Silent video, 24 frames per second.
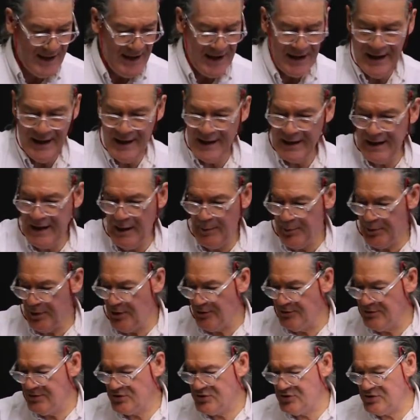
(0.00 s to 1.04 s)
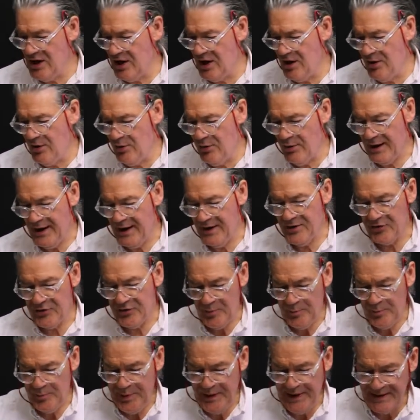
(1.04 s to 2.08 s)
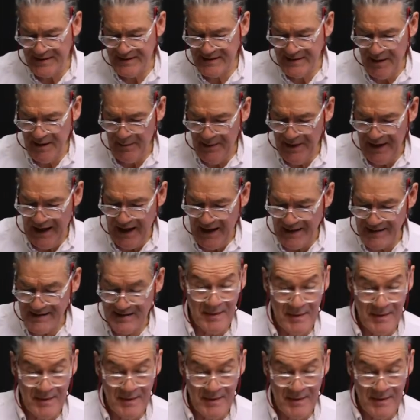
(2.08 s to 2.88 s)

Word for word: uh, a couple on the show, and there's some pins coming out.